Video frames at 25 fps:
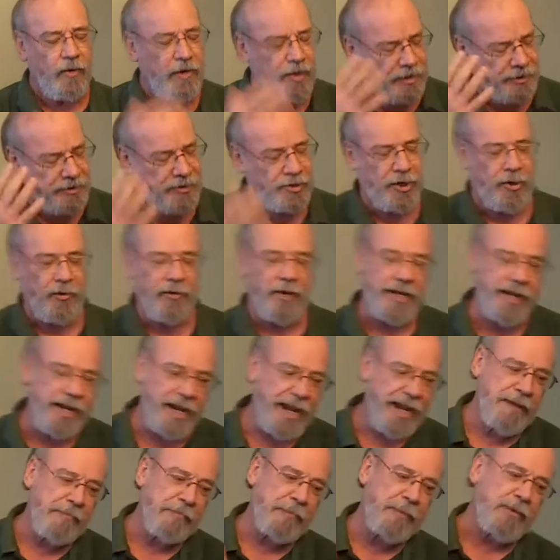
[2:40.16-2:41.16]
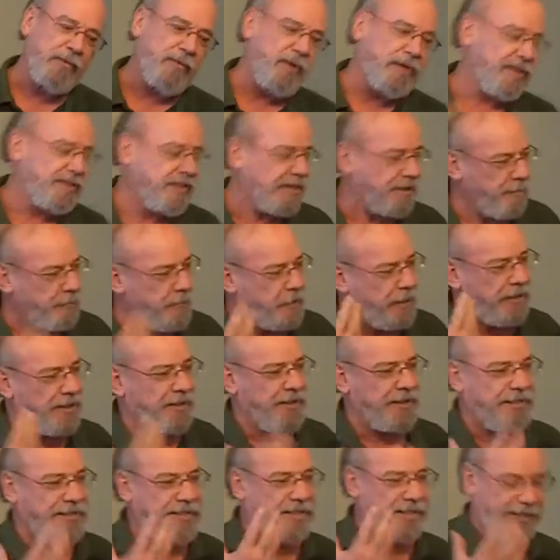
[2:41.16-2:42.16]
Well, so what happened was in the
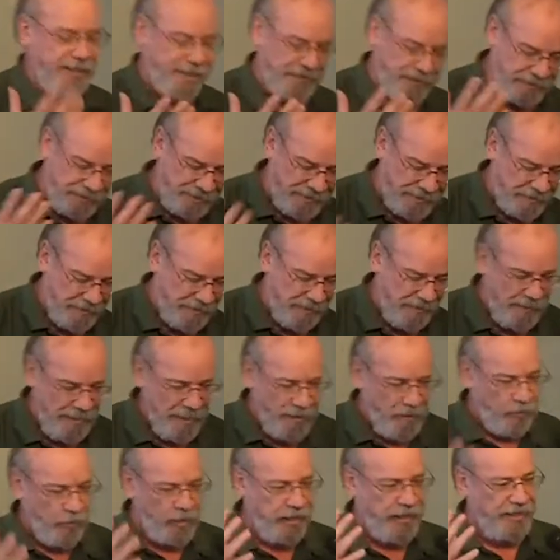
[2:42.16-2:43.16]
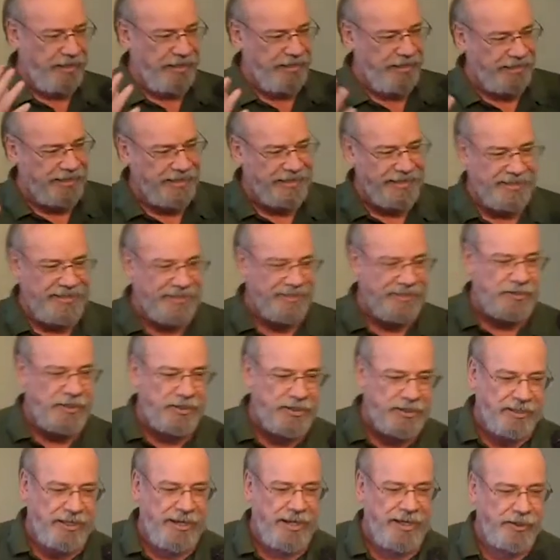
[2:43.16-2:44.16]
middle of dinner, this
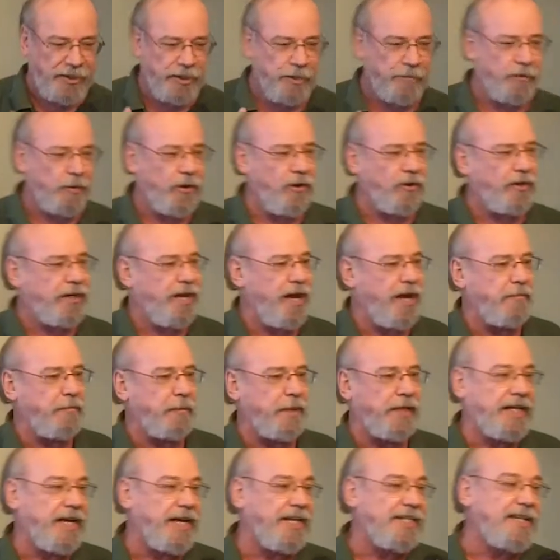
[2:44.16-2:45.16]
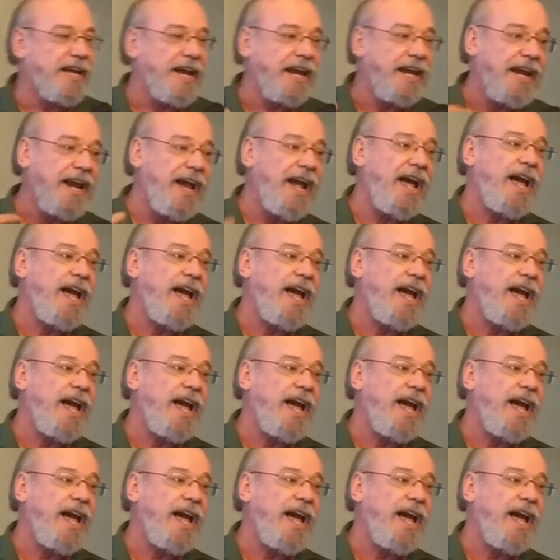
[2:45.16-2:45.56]
discussion broke out because I